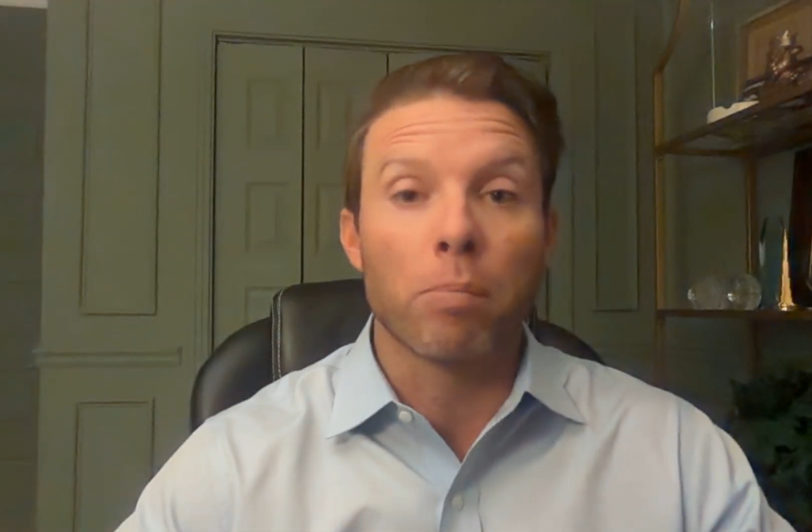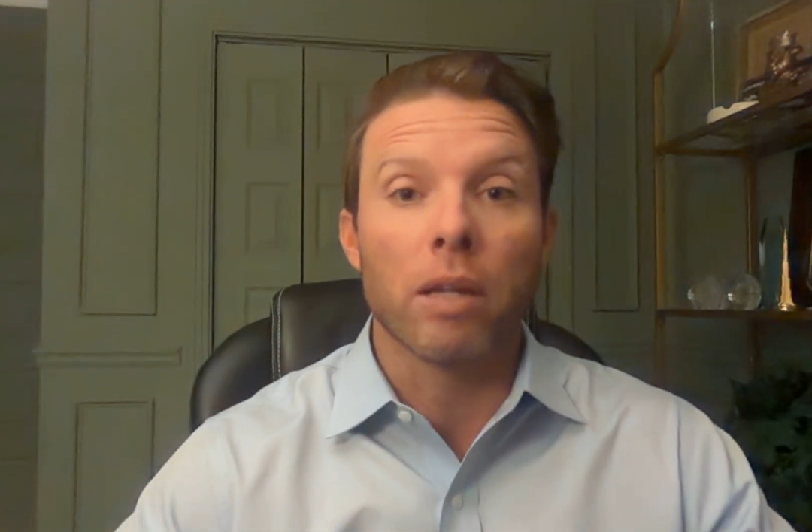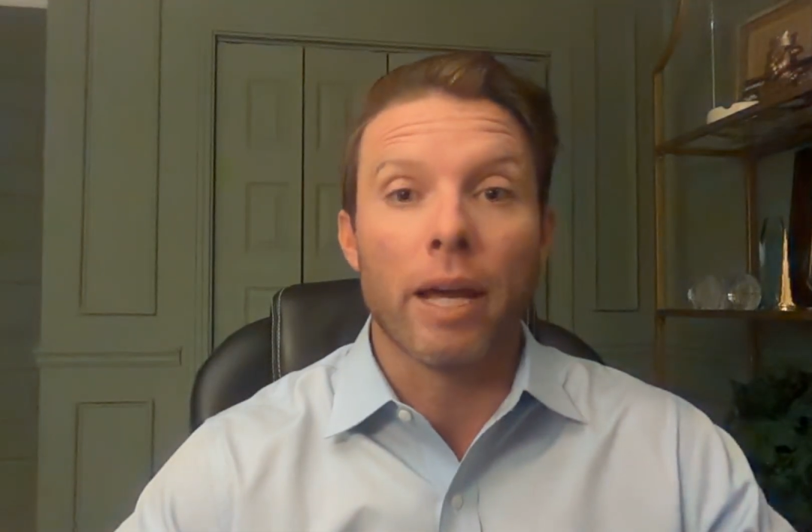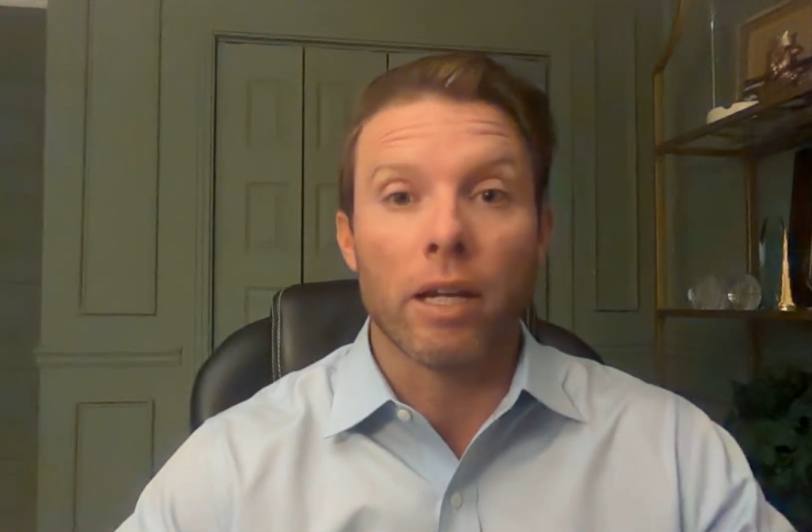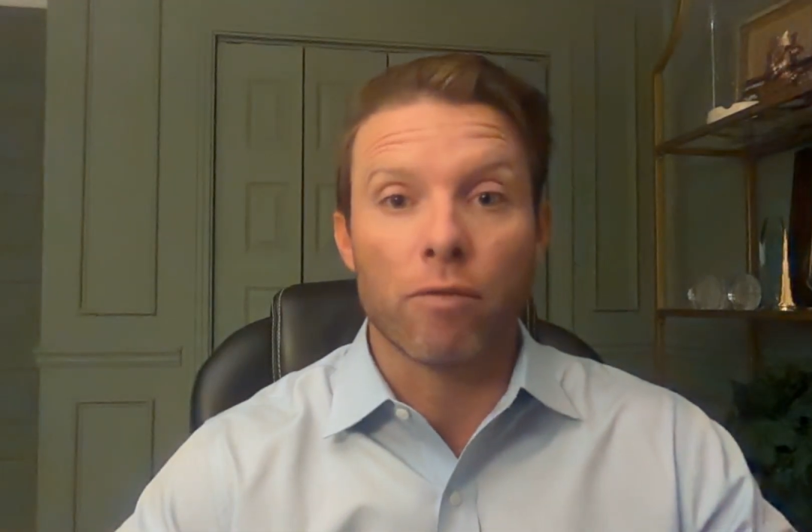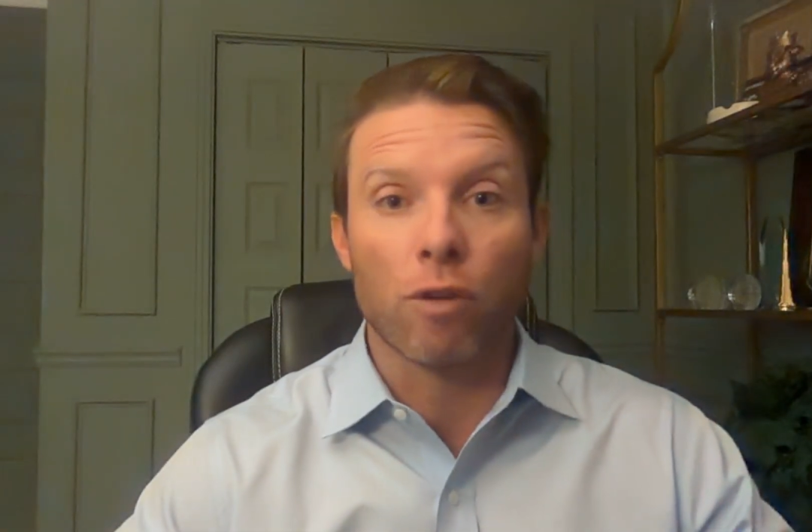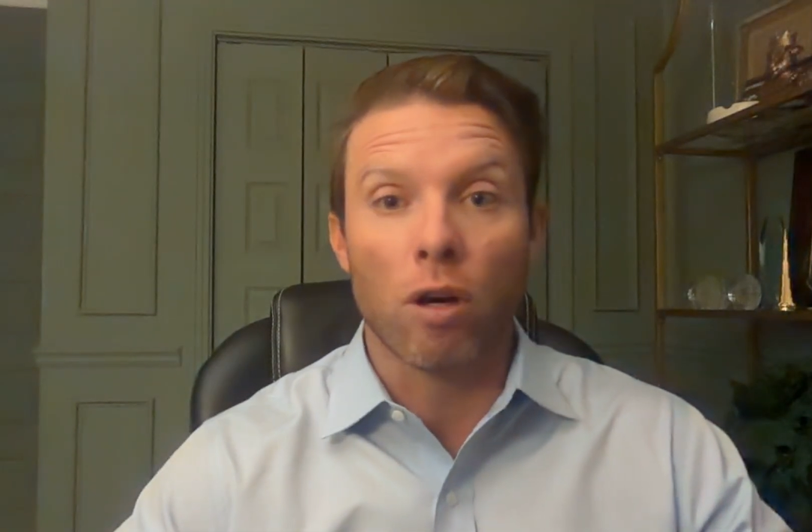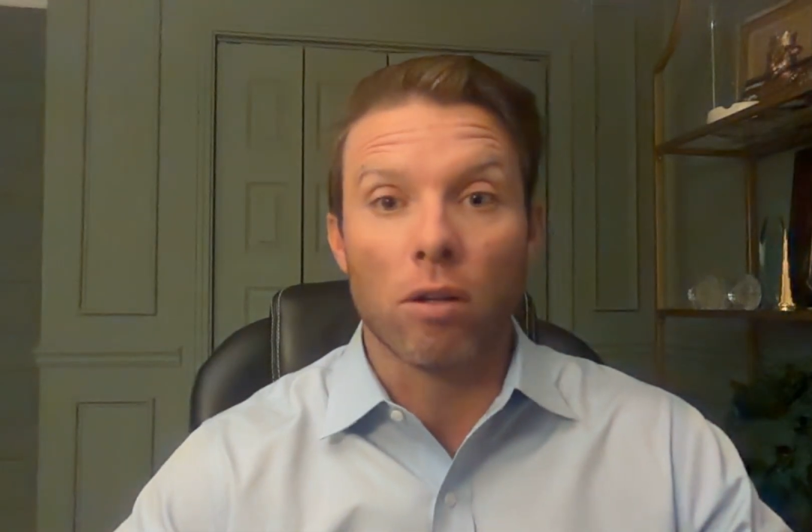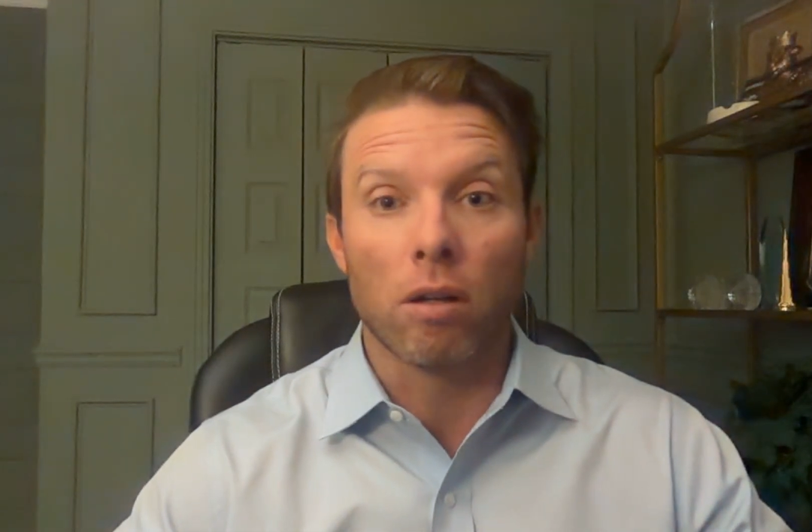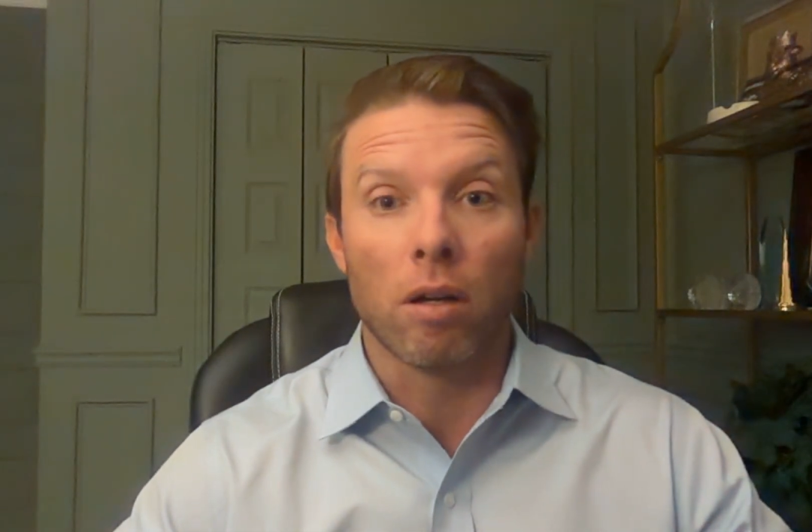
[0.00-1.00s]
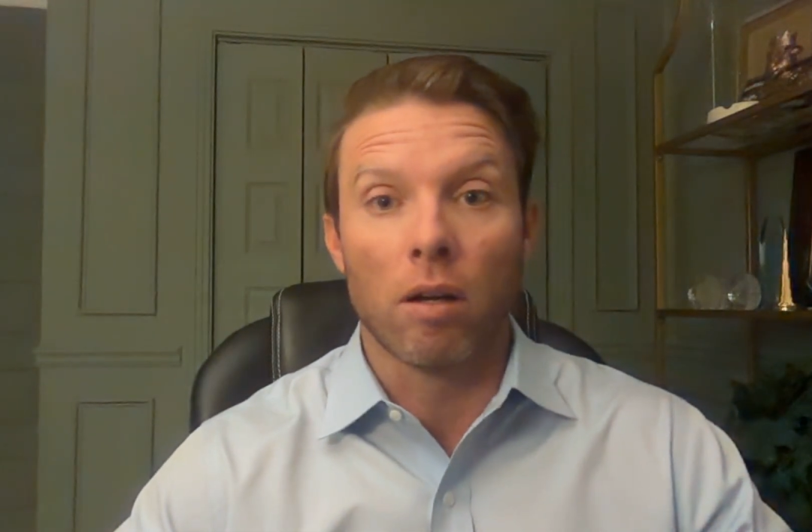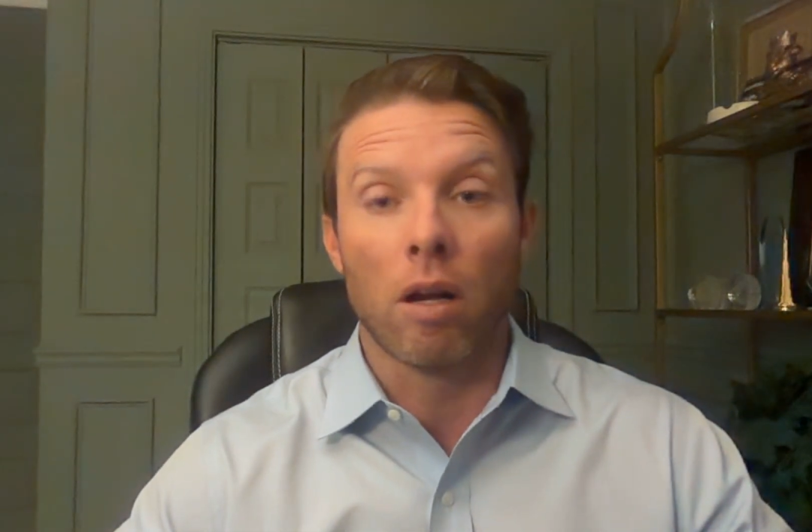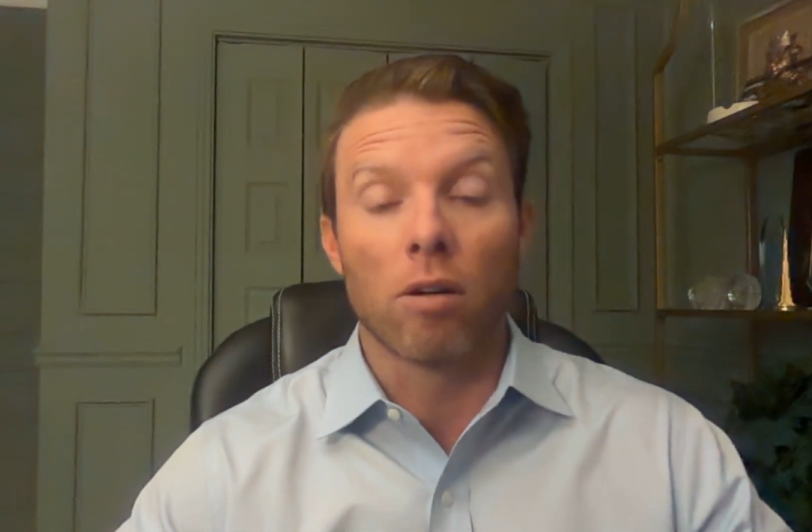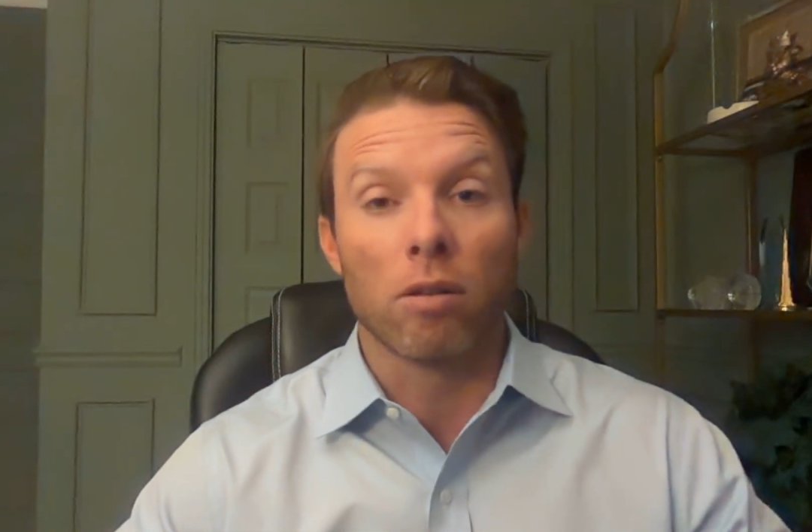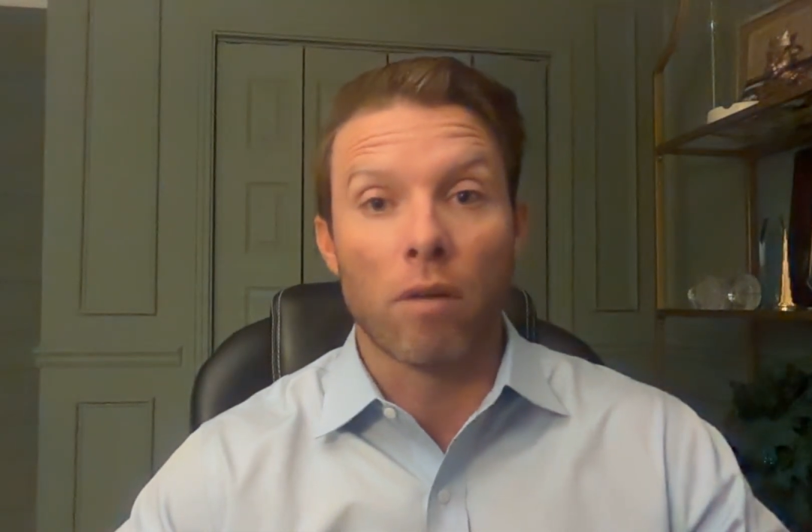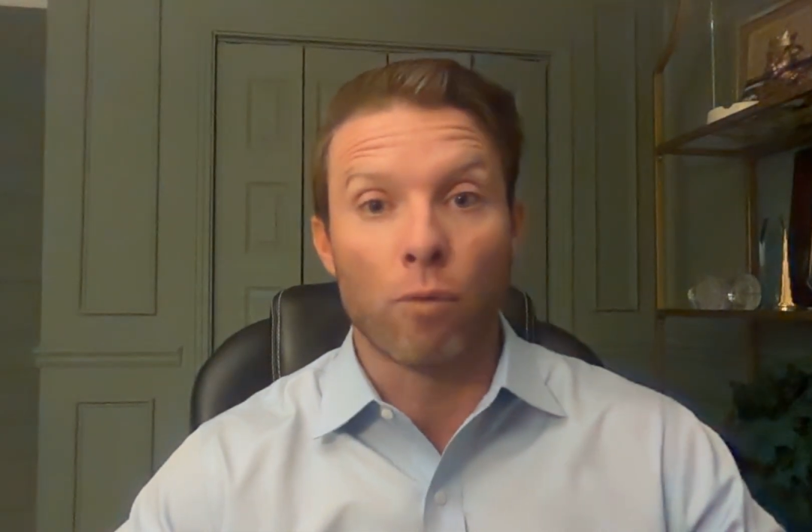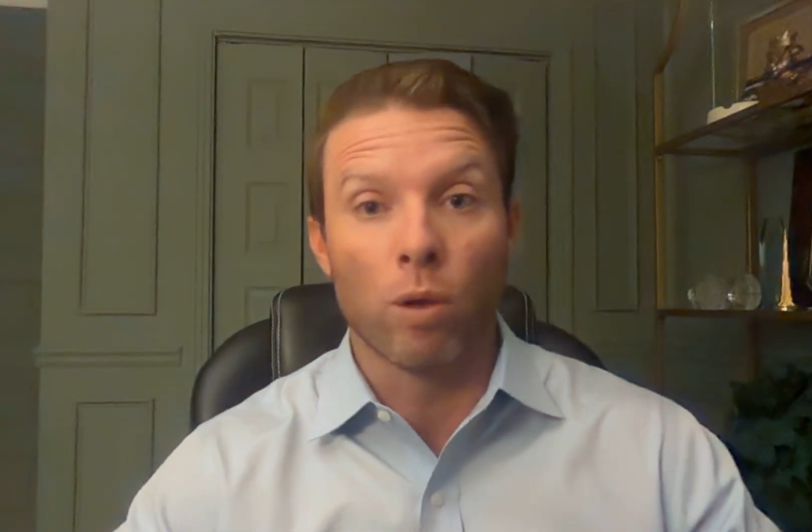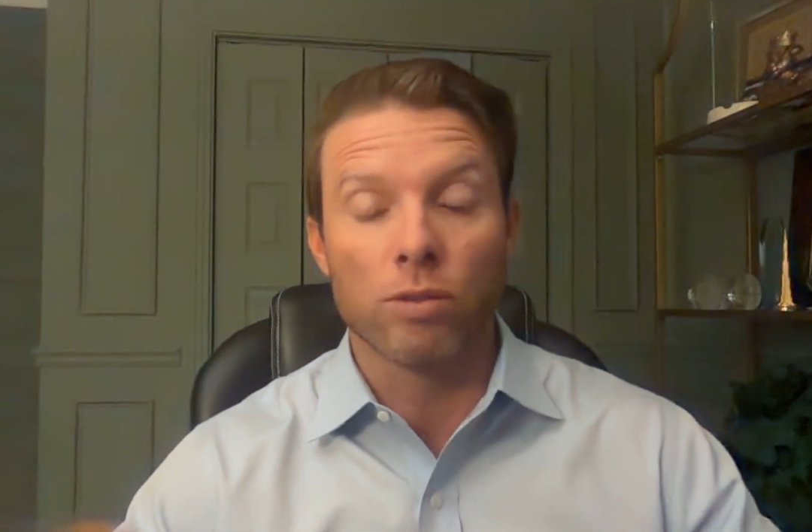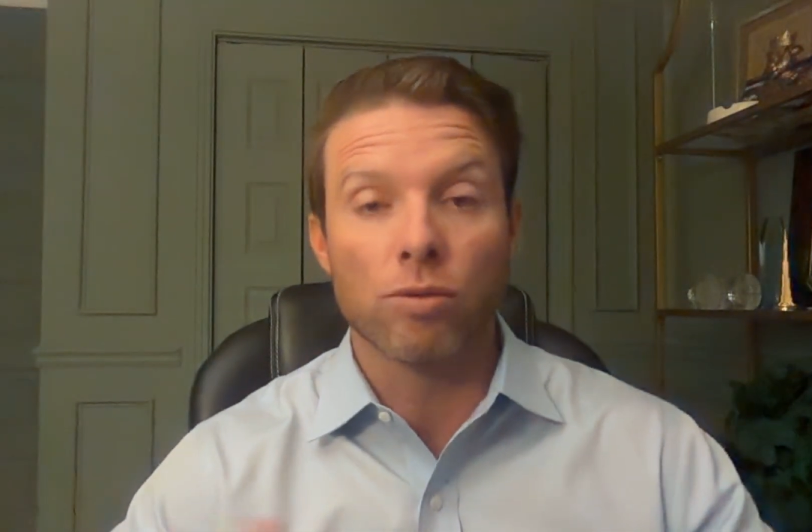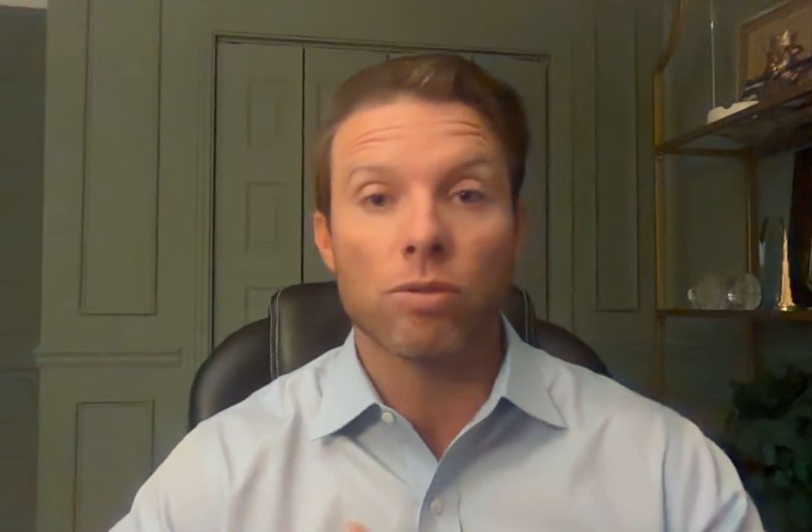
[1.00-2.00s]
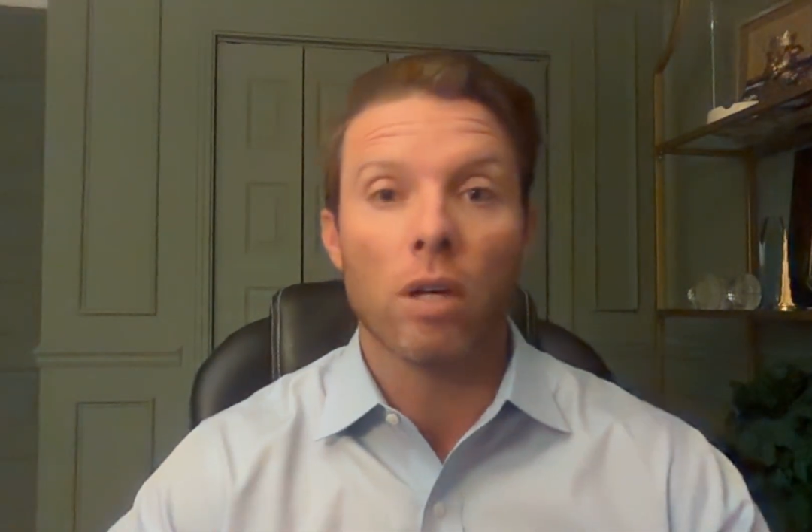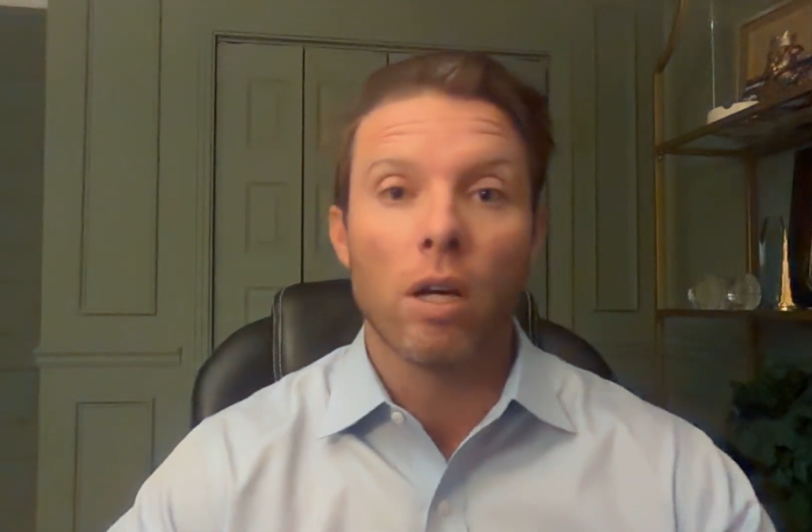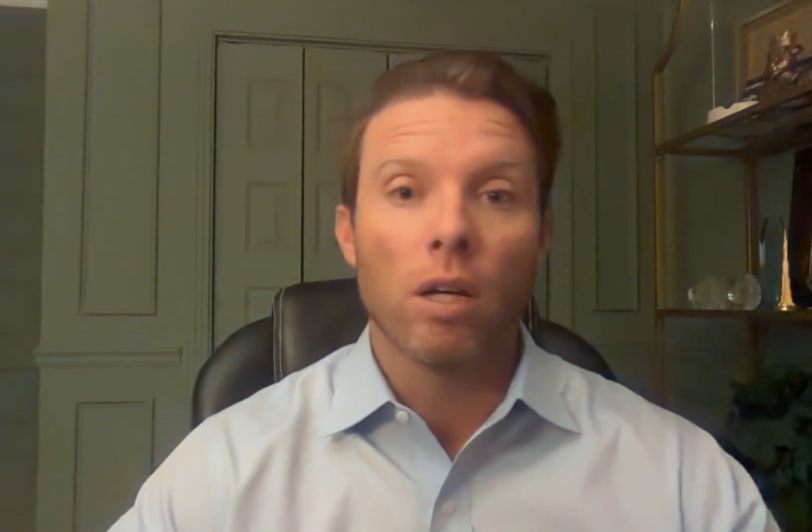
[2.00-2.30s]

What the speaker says: planning for our loved ones.